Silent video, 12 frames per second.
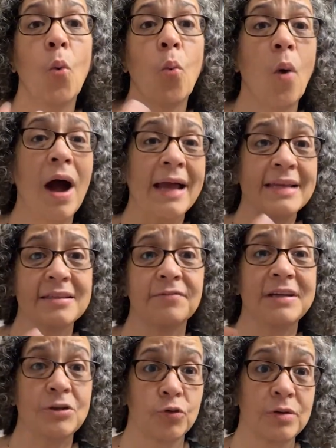why it's
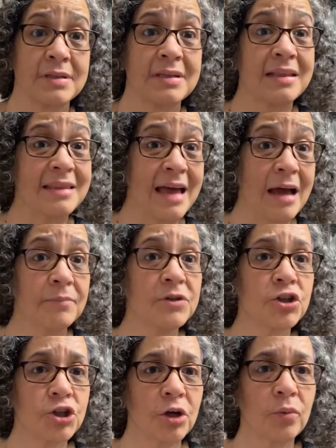of interest to them
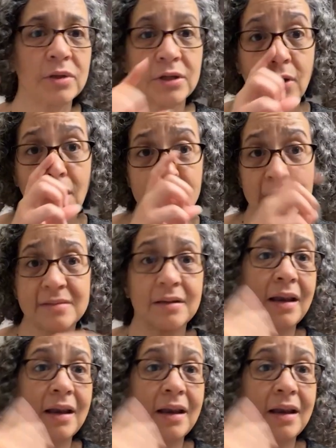to share it with their audience.